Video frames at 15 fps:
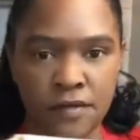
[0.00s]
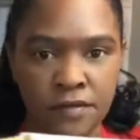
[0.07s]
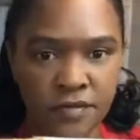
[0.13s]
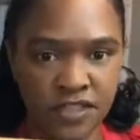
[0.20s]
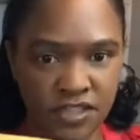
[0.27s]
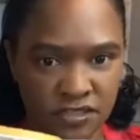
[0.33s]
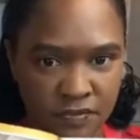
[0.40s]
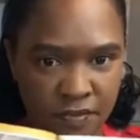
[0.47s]
We
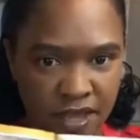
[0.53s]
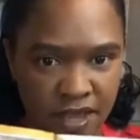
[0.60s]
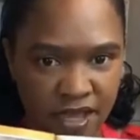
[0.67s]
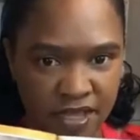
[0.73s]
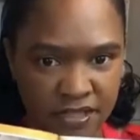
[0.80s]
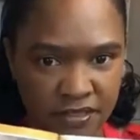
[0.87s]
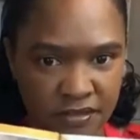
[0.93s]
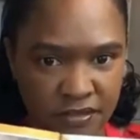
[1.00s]
just
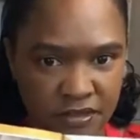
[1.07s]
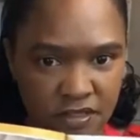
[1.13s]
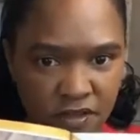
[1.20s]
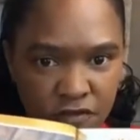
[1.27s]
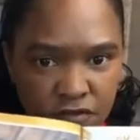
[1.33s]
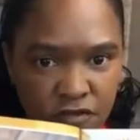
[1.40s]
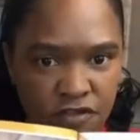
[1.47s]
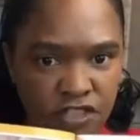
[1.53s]
made the
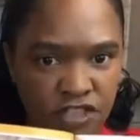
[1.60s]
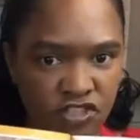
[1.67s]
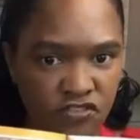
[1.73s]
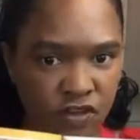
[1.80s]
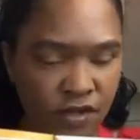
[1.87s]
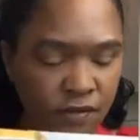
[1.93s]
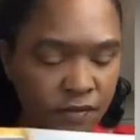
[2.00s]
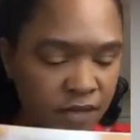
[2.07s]
fruity
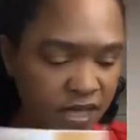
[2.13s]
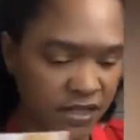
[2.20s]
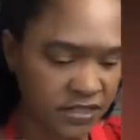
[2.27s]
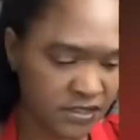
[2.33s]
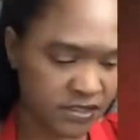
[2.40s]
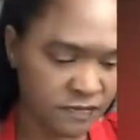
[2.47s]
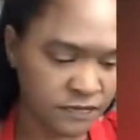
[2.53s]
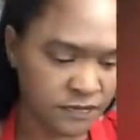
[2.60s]
trail
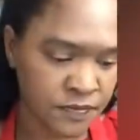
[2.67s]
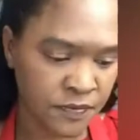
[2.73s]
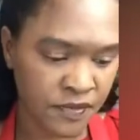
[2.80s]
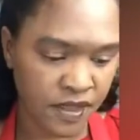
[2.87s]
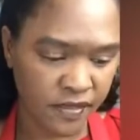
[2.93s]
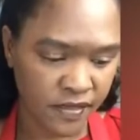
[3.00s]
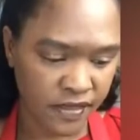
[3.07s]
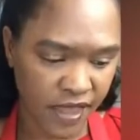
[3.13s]
mix,
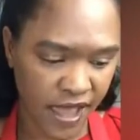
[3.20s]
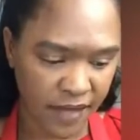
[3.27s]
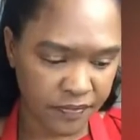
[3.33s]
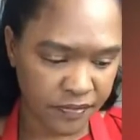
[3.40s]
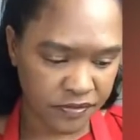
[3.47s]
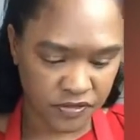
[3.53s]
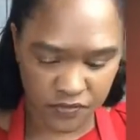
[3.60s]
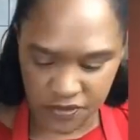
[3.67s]
the
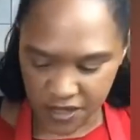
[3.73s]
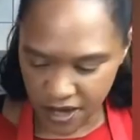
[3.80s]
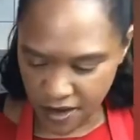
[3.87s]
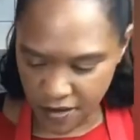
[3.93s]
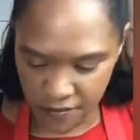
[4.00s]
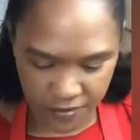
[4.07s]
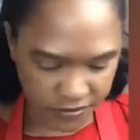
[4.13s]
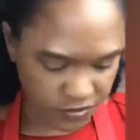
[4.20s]
apples with
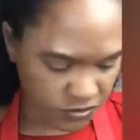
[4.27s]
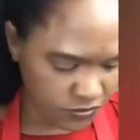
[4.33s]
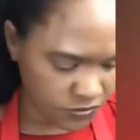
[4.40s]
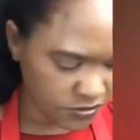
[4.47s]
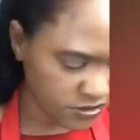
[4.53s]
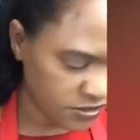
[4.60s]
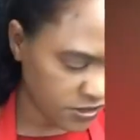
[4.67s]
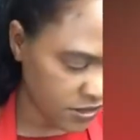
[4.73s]
caramel
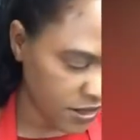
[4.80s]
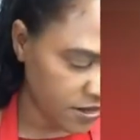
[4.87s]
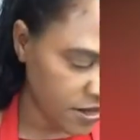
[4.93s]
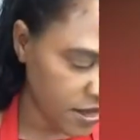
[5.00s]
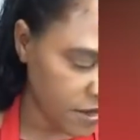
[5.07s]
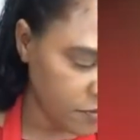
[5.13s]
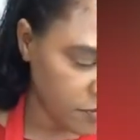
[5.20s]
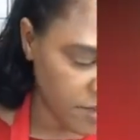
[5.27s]
sauce, and
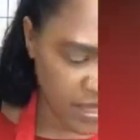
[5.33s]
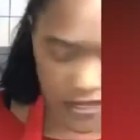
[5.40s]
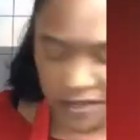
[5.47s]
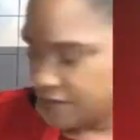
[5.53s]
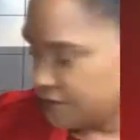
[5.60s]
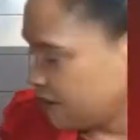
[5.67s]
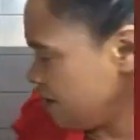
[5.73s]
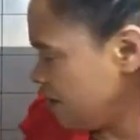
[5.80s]
now we're making
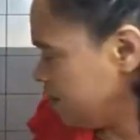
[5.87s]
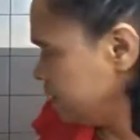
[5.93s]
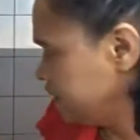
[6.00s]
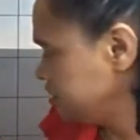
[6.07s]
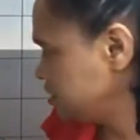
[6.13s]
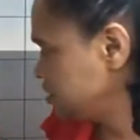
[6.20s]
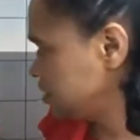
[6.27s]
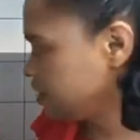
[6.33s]
the
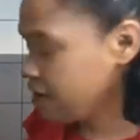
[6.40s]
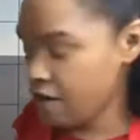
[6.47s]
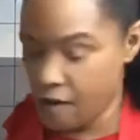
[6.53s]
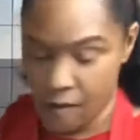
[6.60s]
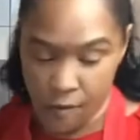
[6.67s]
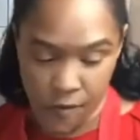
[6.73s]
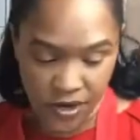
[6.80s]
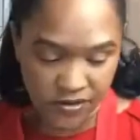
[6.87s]
hummus
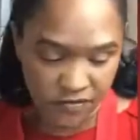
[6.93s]
with